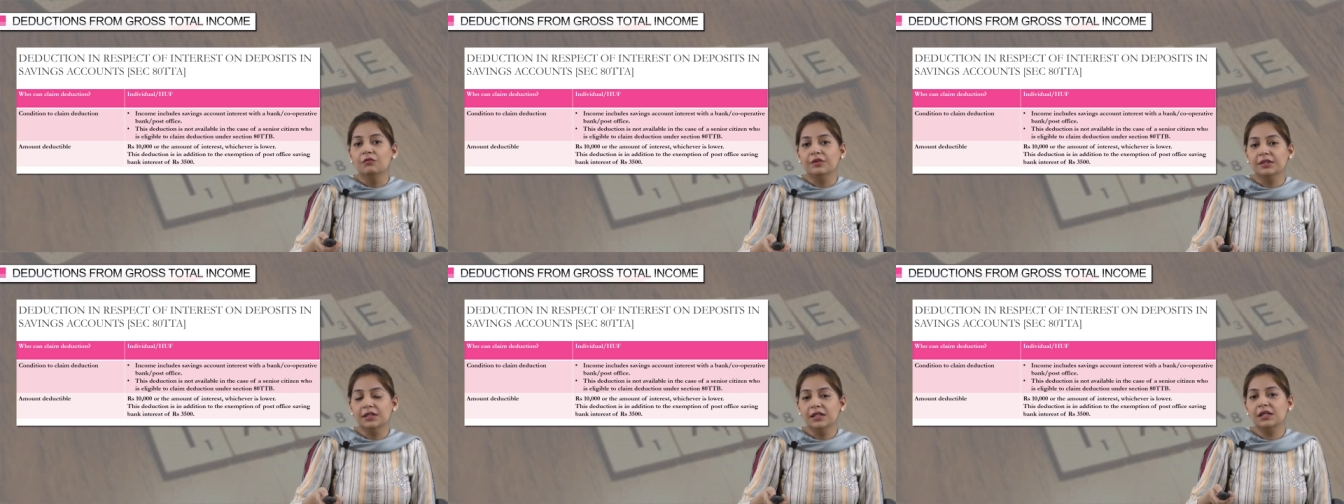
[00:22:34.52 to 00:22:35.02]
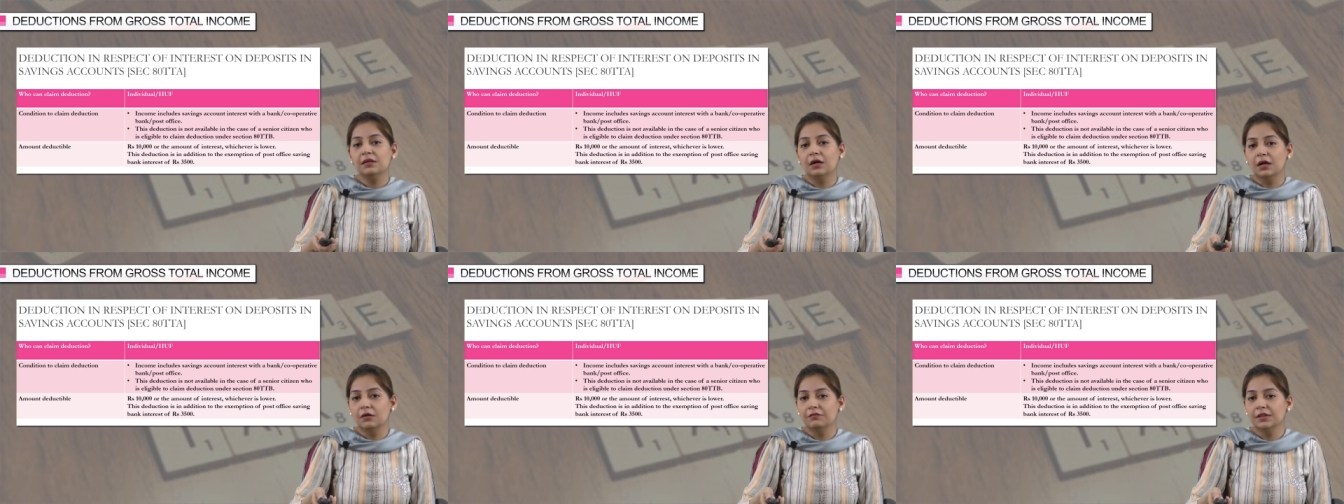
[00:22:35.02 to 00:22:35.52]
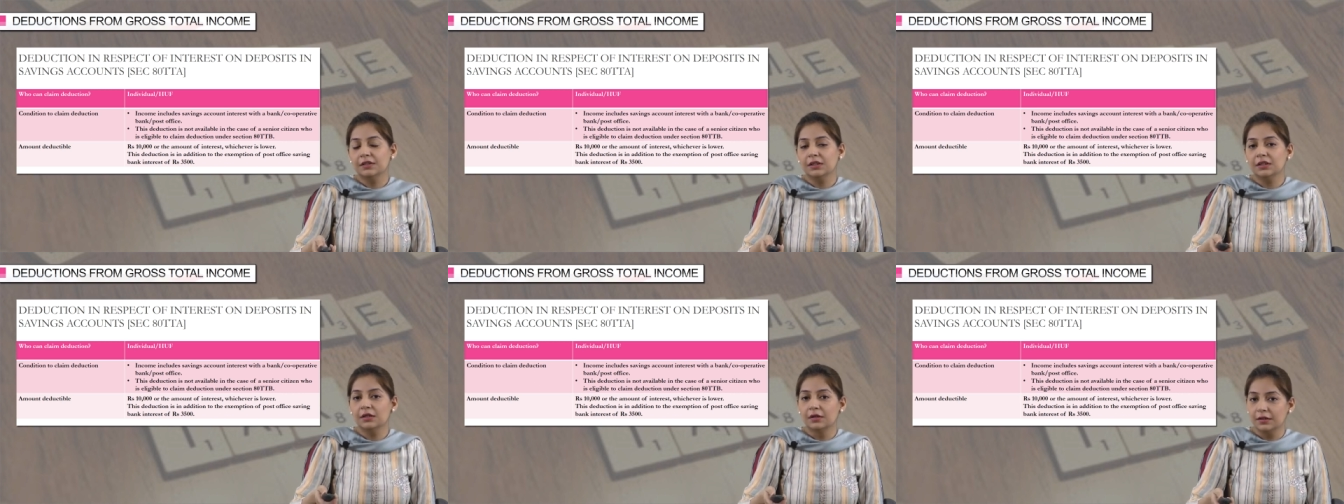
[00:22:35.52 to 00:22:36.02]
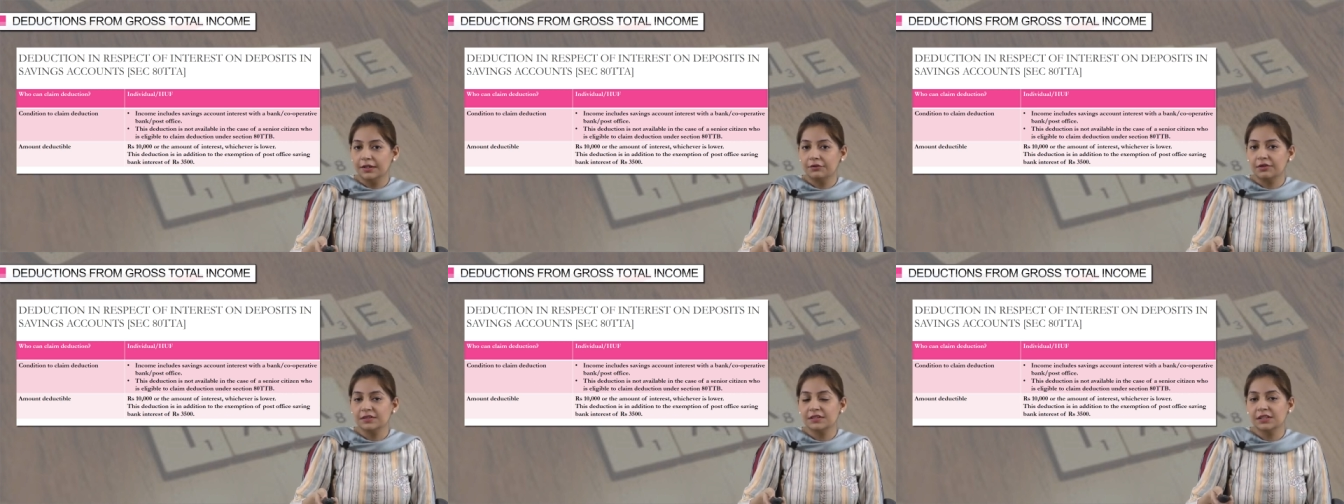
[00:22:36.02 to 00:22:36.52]
we deal uh, with the
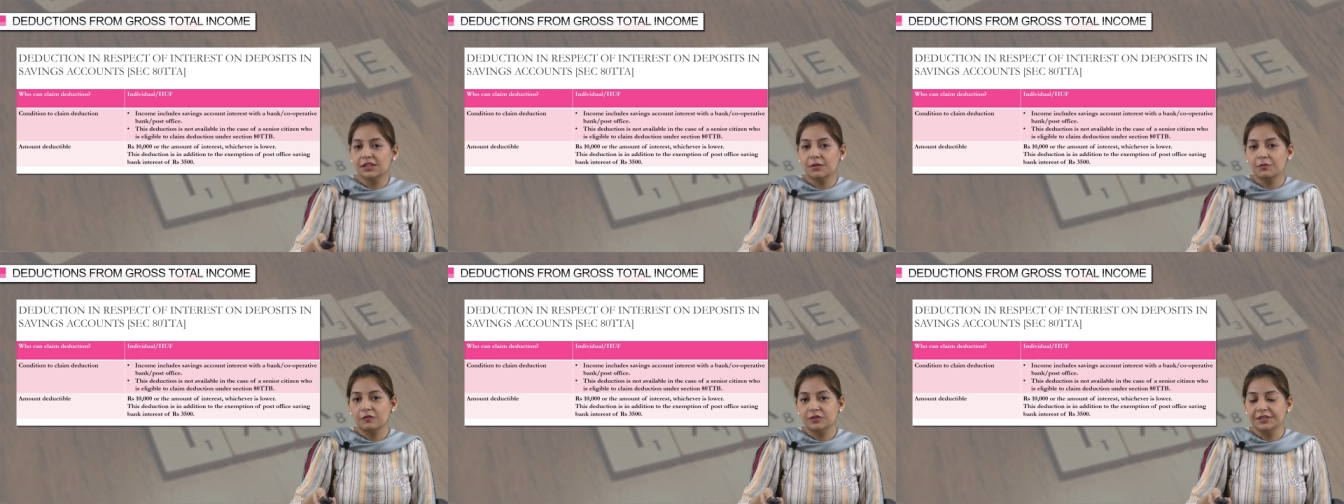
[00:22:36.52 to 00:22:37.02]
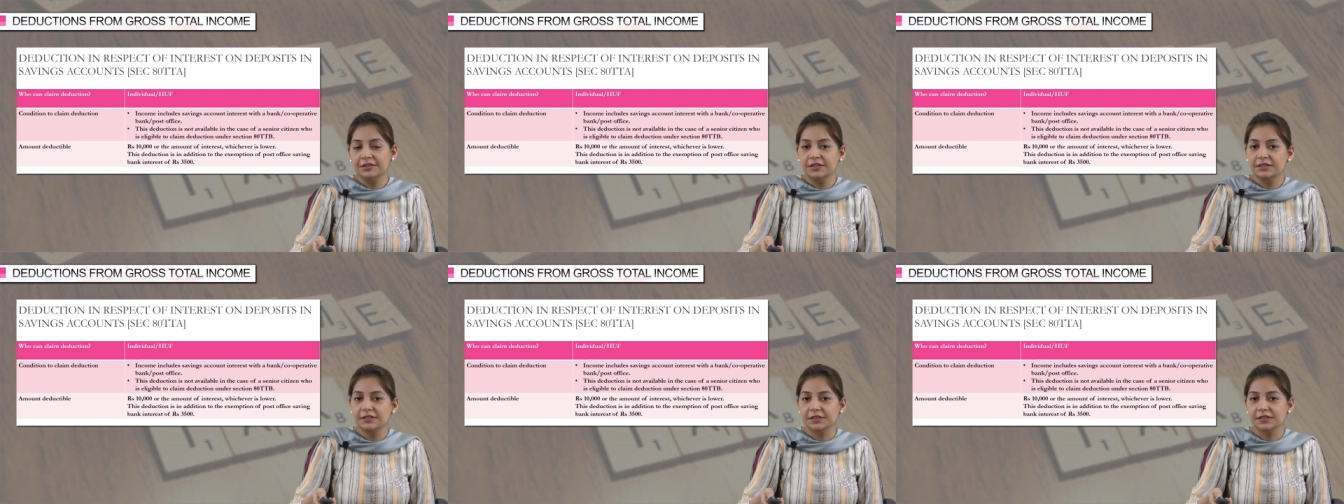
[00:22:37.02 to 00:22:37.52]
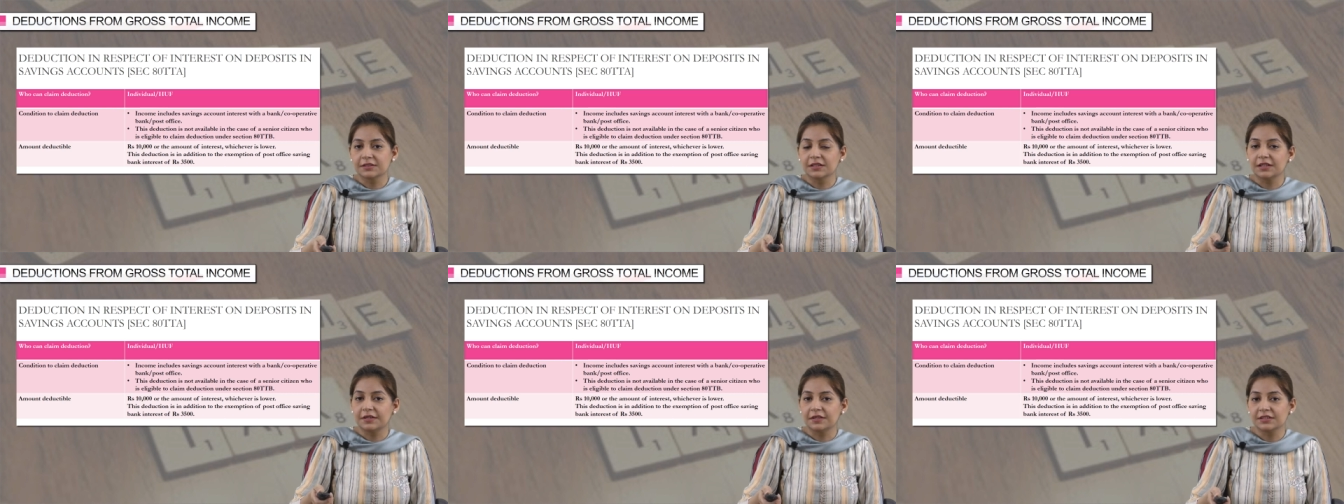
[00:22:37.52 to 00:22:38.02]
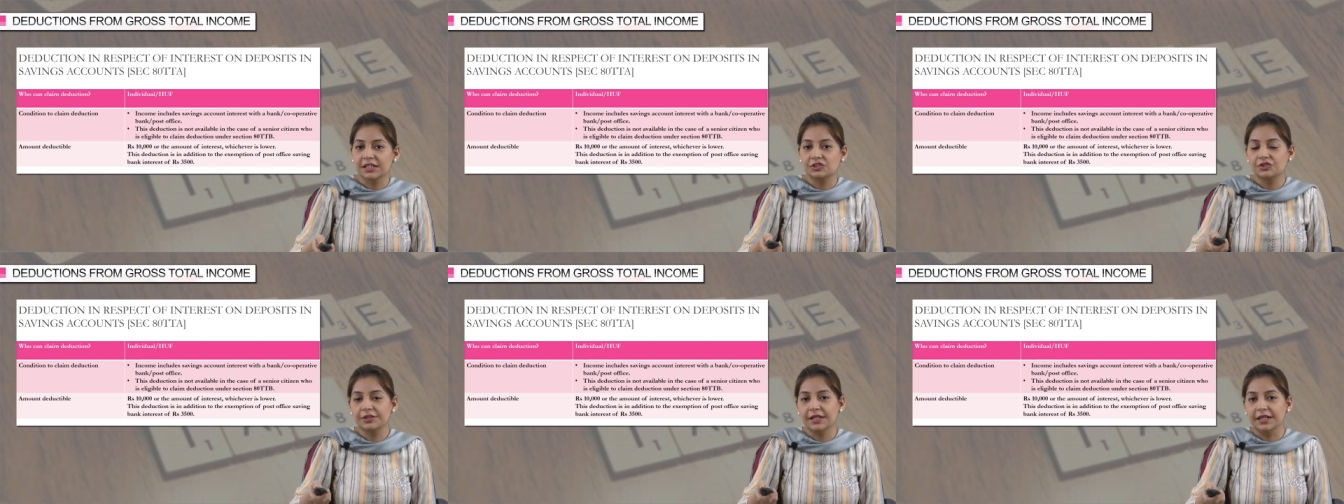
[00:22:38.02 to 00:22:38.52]
interest income of senior citizen under
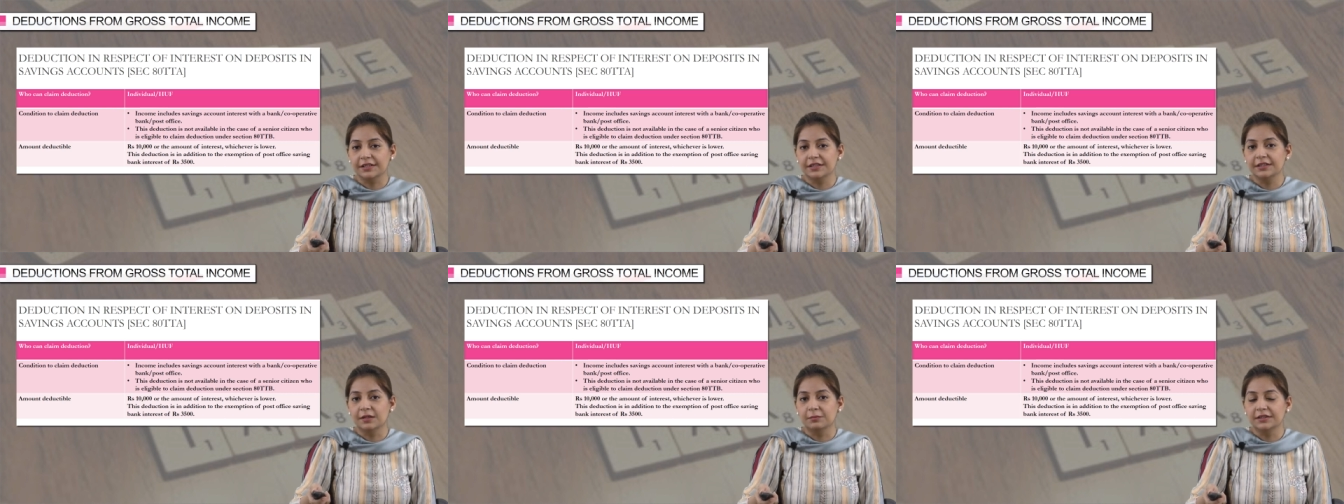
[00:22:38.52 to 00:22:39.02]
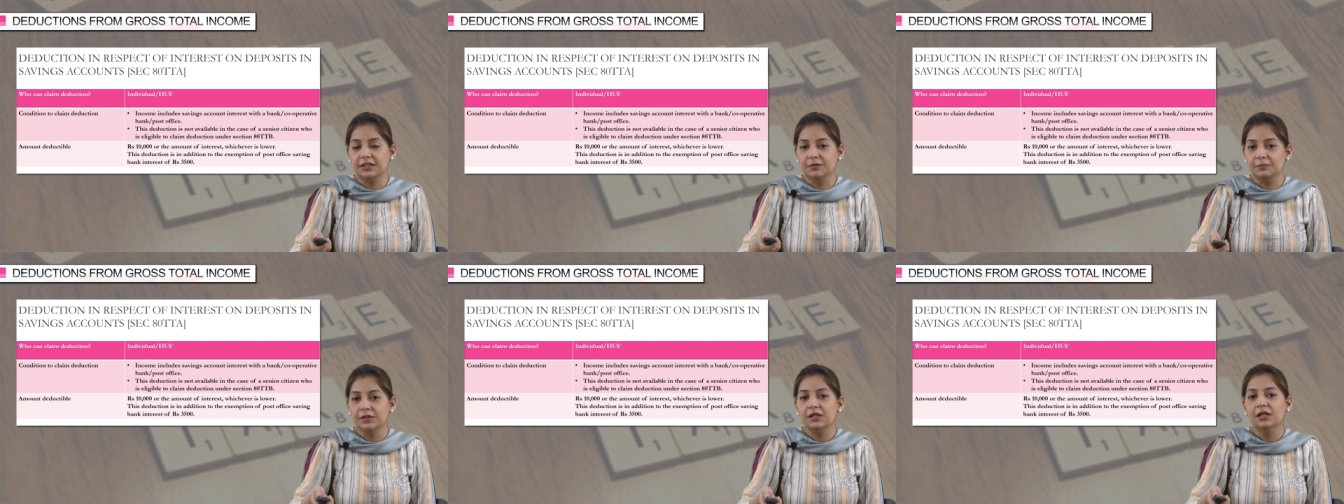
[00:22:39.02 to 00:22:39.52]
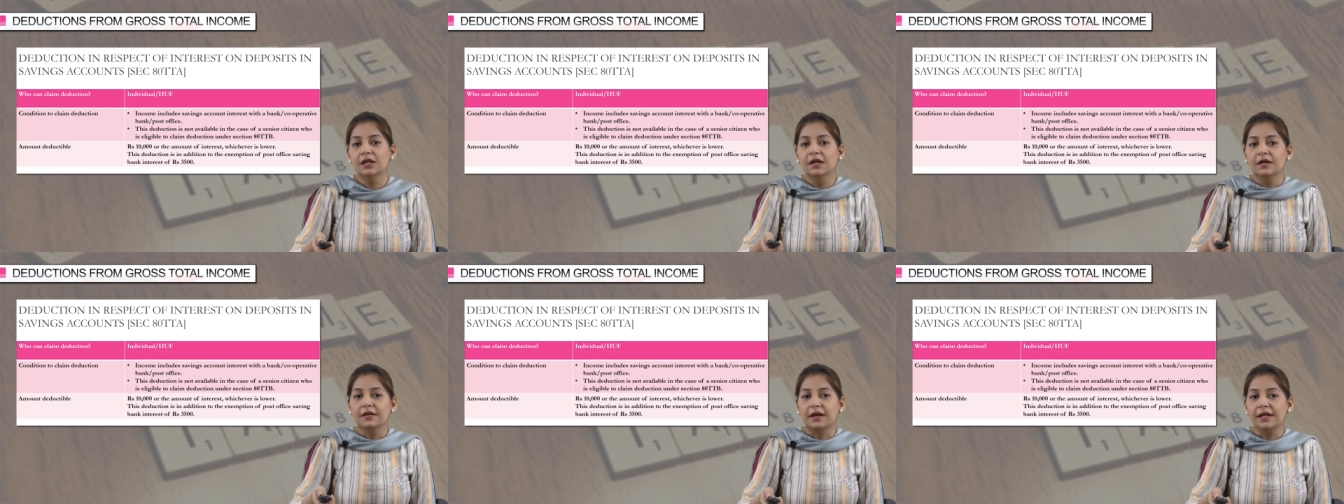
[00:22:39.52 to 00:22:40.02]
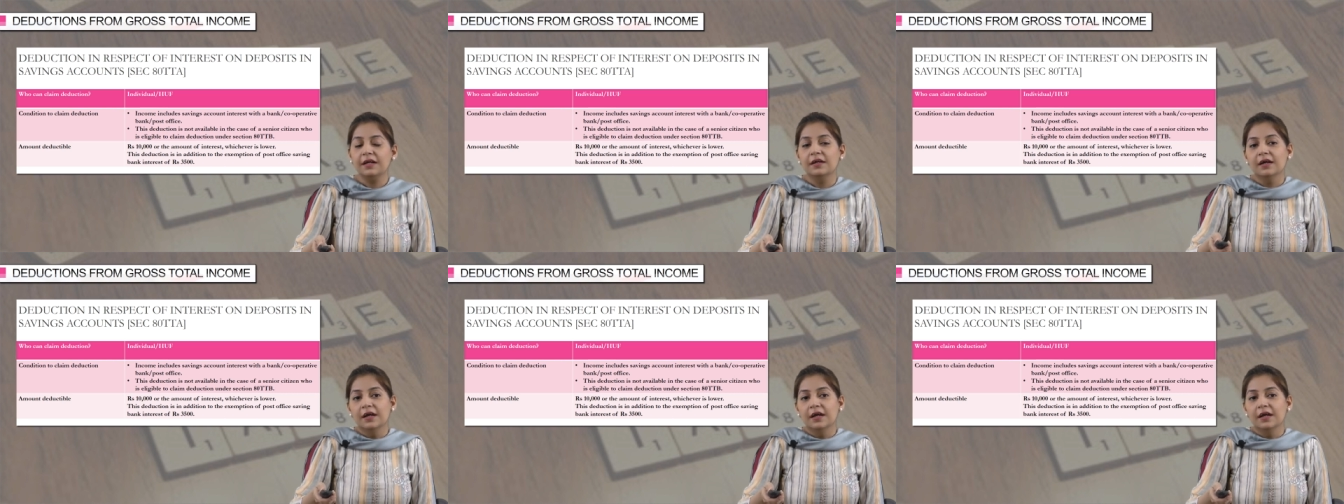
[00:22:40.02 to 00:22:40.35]
section 80TTB, right.